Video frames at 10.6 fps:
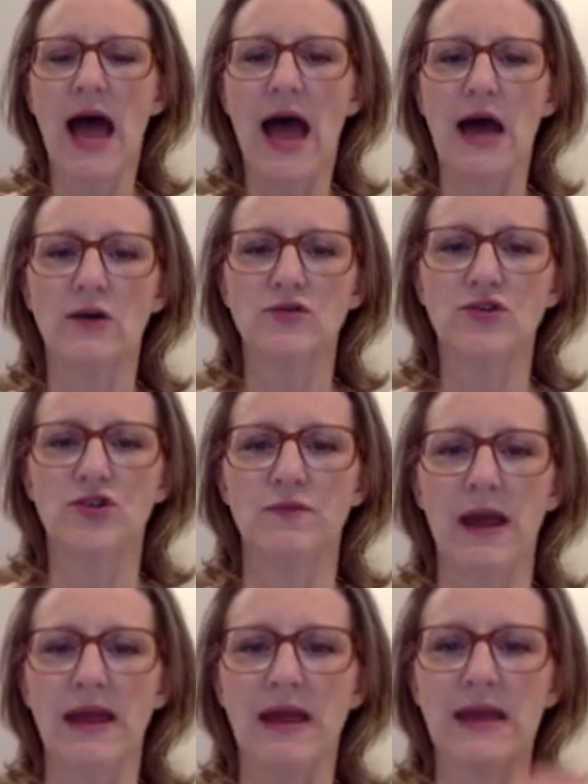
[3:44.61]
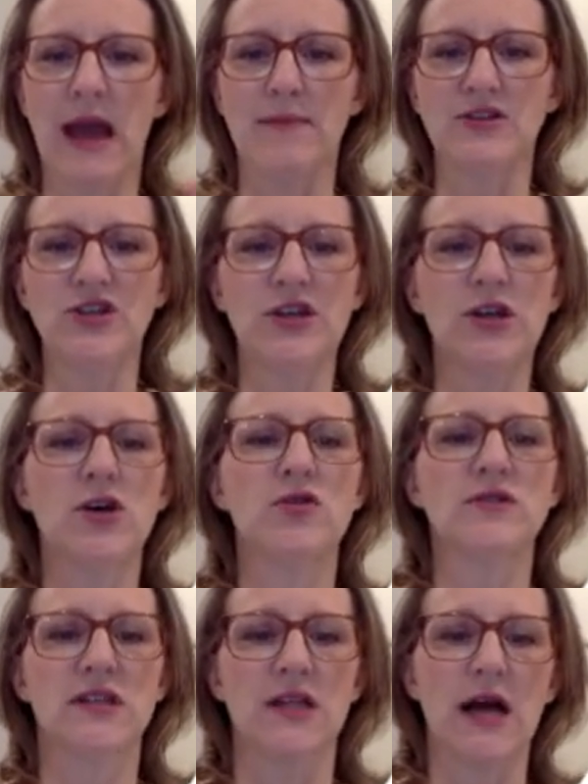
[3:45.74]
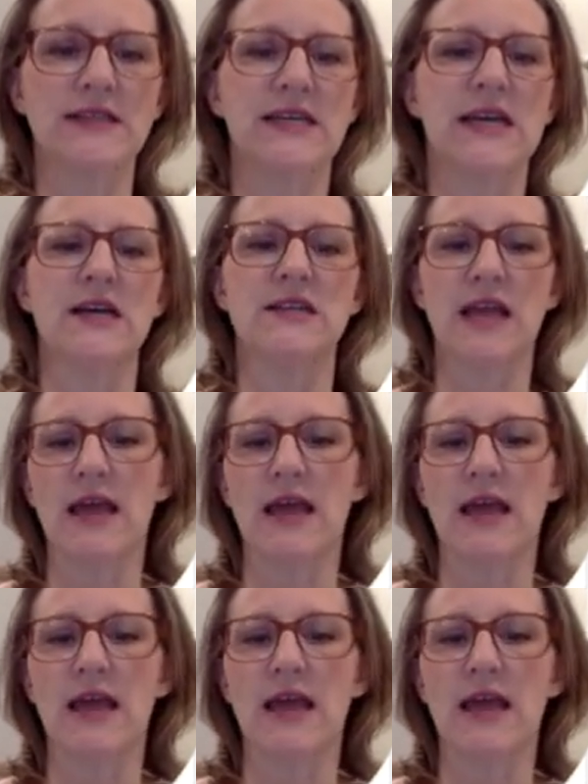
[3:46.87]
how to make cappuccinos, lattes,